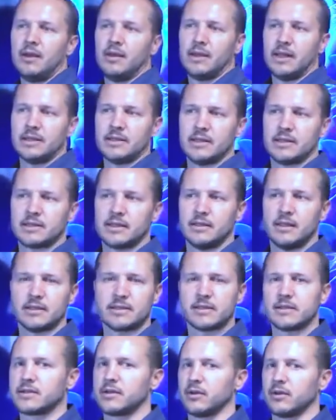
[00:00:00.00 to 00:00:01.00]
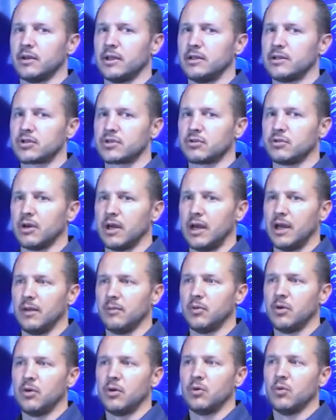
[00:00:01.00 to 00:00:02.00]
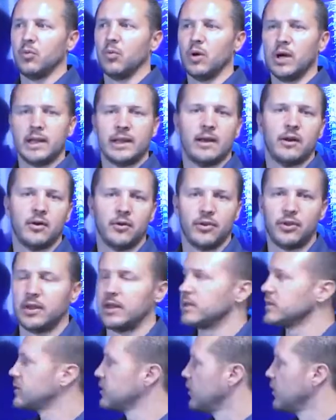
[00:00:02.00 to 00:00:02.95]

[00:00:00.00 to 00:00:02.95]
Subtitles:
That doesn't necessarily describe what health is.